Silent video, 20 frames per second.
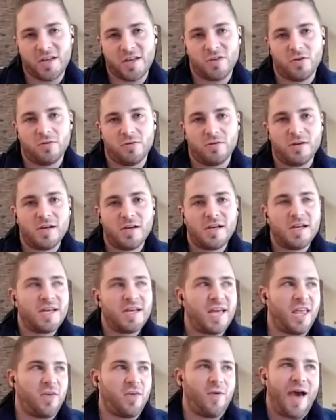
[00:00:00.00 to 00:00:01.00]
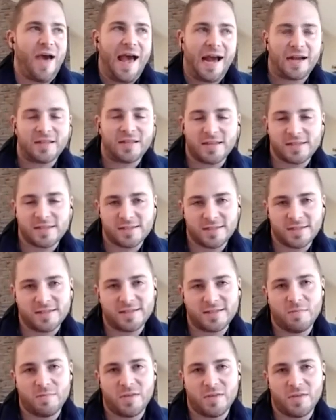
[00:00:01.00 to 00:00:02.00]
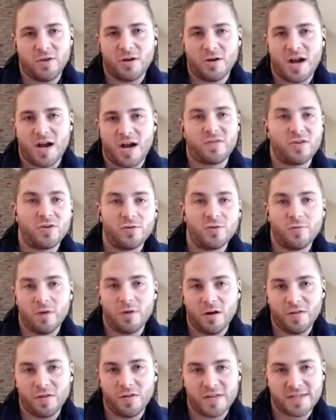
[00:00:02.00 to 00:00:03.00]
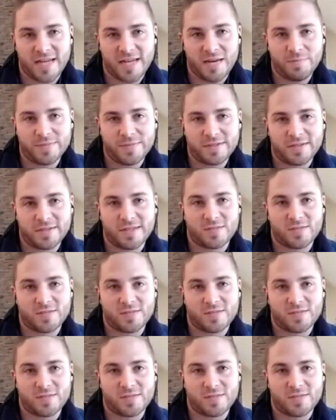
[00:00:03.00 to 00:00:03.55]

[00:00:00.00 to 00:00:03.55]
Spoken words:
Can you hack the system, and you don't have to do all the steps,